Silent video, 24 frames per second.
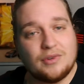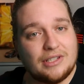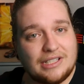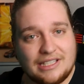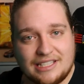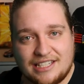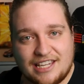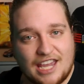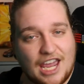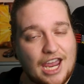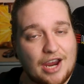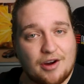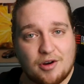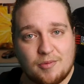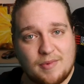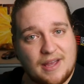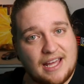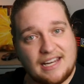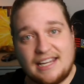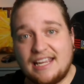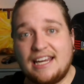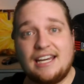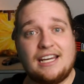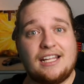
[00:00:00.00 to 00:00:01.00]
really care
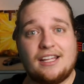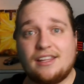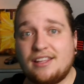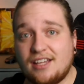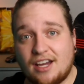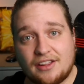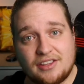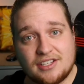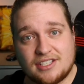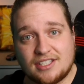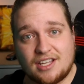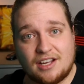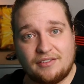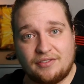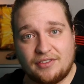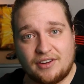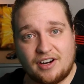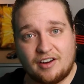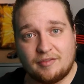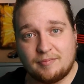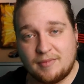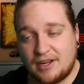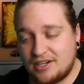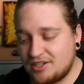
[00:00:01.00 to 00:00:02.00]
about any of the other stuff that
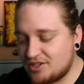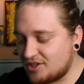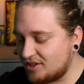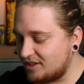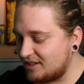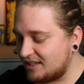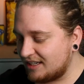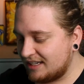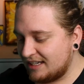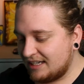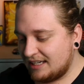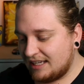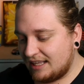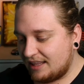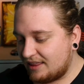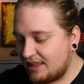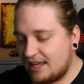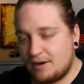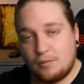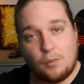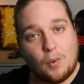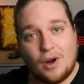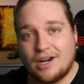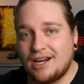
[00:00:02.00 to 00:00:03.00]
I've mentioned,
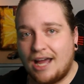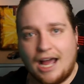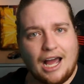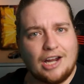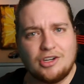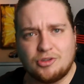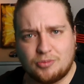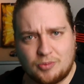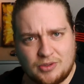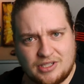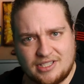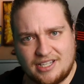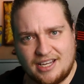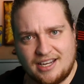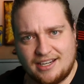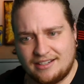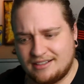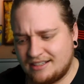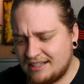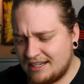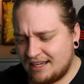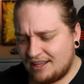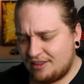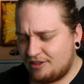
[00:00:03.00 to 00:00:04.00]
then 100%.
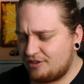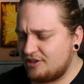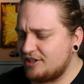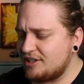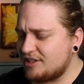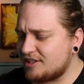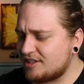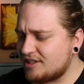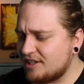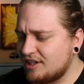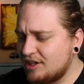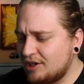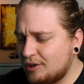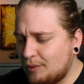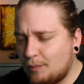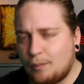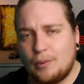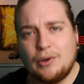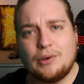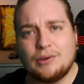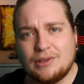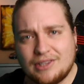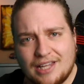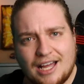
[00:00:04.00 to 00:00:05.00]
This
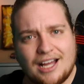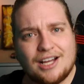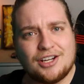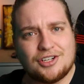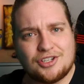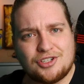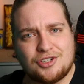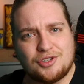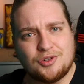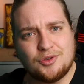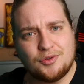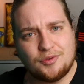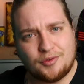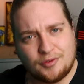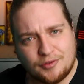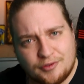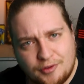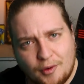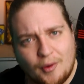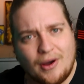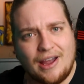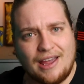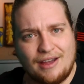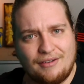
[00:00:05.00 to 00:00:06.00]
will last you
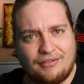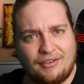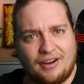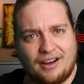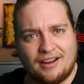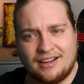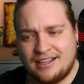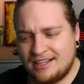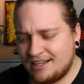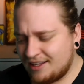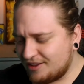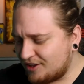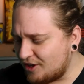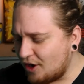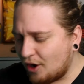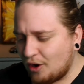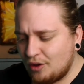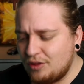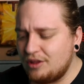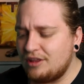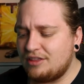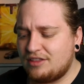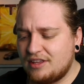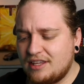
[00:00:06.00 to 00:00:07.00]
forever. The
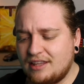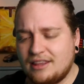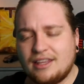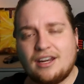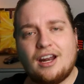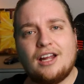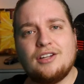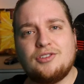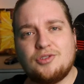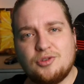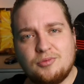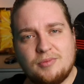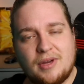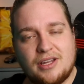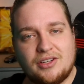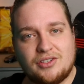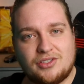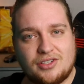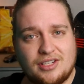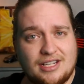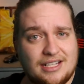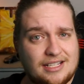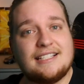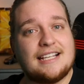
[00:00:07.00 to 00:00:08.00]
only thing that I do
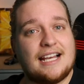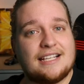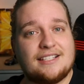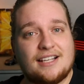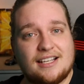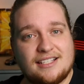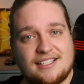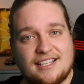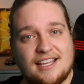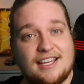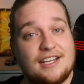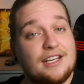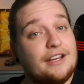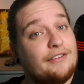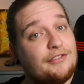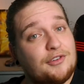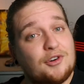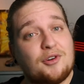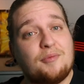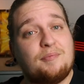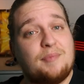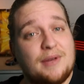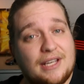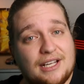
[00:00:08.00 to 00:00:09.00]
mention is, as I said, if
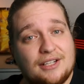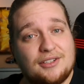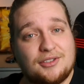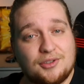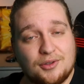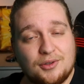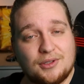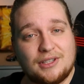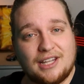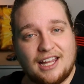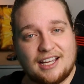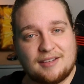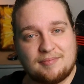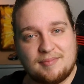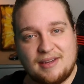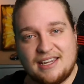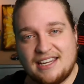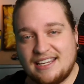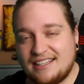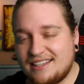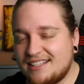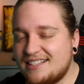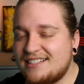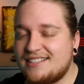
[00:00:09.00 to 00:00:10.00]
you're a bigger dude like
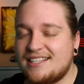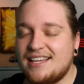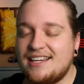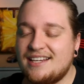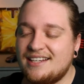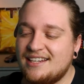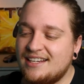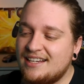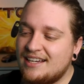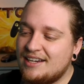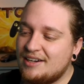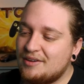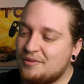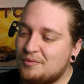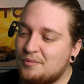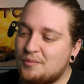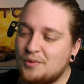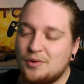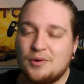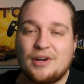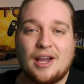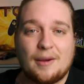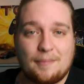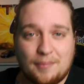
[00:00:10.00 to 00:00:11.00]
me, the seat
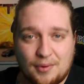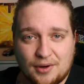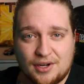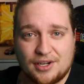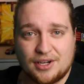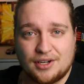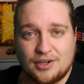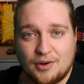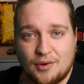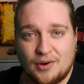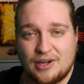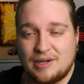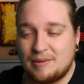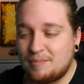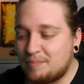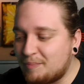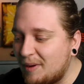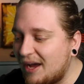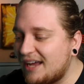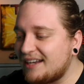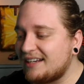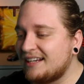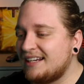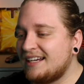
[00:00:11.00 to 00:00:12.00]
will get pretty annoying,
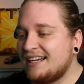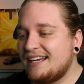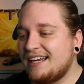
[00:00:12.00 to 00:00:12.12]
but